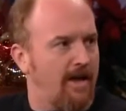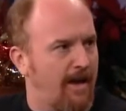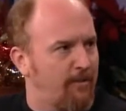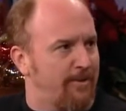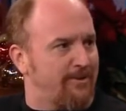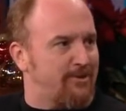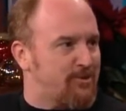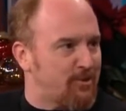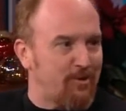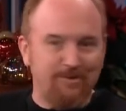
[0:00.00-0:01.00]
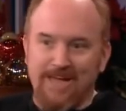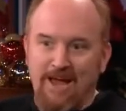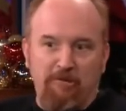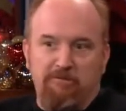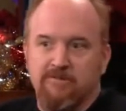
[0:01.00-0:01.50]
and we just drove
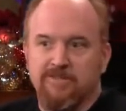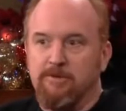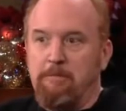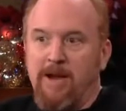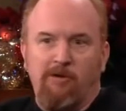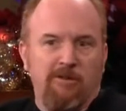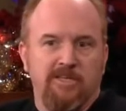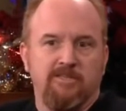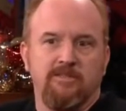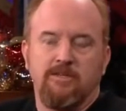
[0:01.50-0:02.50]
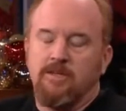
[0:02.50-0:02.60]
down to Maryland.